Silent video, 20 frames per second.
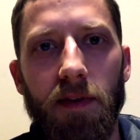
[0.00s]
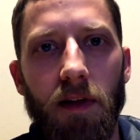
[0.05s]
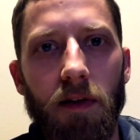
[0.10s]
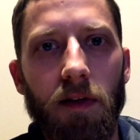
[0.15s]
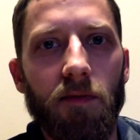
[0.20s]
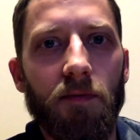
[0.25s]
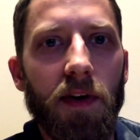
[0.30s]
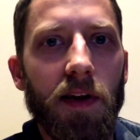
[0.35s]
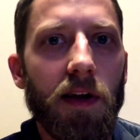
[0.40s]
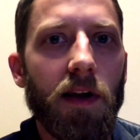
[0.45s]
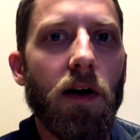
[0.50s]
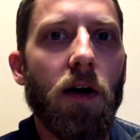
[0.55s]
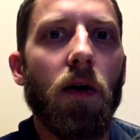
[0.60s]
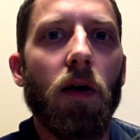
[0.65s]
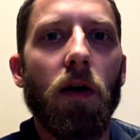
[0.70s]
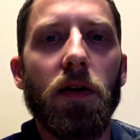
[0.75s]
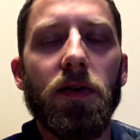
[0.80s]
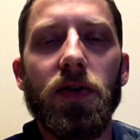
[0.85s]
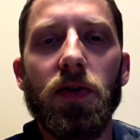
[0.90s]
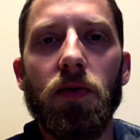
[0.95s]
on this video,
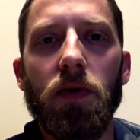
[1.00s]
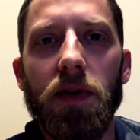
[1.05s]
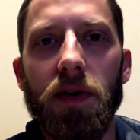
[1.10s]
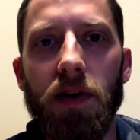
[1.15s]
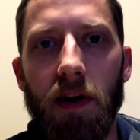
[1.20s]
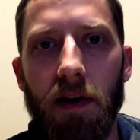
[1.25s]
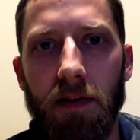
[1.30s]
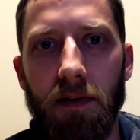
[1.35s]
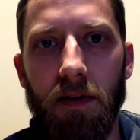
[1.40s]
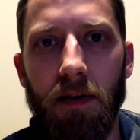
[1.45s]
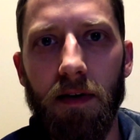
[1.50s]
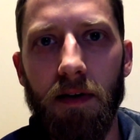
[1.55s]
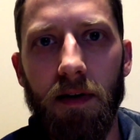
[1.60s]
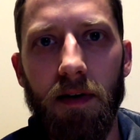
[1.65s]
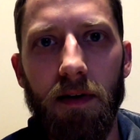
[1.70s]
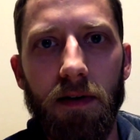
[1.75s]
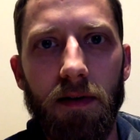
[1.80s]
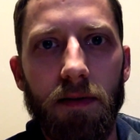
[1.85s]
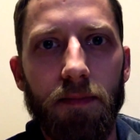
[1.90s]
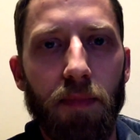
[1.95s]
I'll do another
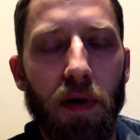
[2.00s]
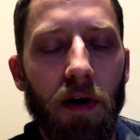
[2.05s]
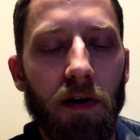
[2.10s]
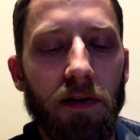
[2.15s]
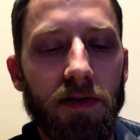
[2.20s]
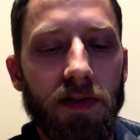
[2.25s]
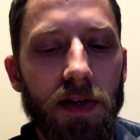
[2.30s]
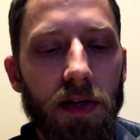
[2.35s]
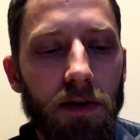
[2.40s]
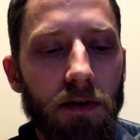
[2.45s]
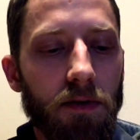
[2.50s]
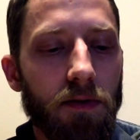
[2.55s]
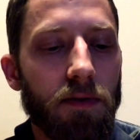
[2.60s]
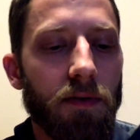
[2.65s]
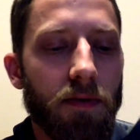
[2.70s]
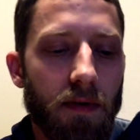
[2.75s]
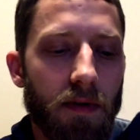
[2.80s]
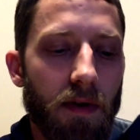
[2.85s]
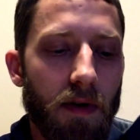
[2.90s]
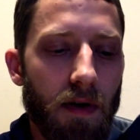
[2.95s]
part
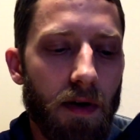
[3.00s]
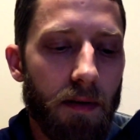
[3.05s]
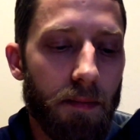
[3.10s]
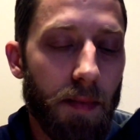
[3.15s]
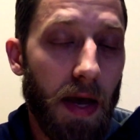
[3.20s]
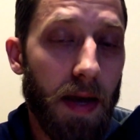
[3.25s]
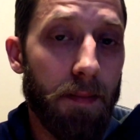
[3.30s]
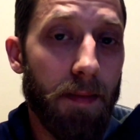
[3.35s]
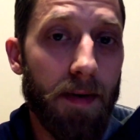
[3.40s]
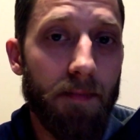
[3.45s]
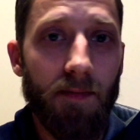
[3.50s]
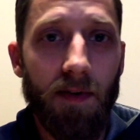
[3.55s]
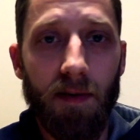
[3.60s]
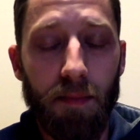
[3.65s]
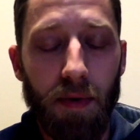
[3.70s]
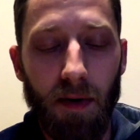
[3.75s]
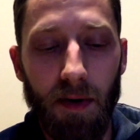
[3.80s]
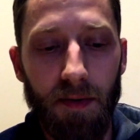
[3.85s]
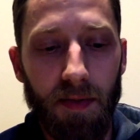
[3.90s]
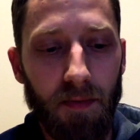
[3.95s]
2, maybe even a
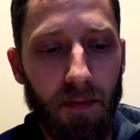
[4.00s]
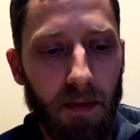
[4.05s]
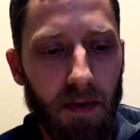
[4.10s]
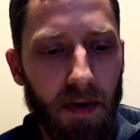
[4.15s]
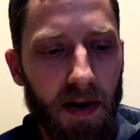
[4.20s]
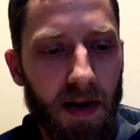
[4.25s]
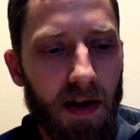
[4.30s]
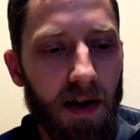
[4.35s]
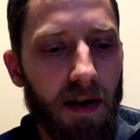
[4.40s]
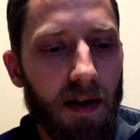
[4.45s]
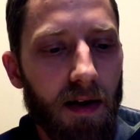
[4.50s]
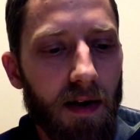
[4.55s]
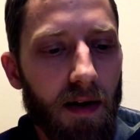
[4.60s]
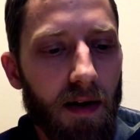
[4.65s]
part 3.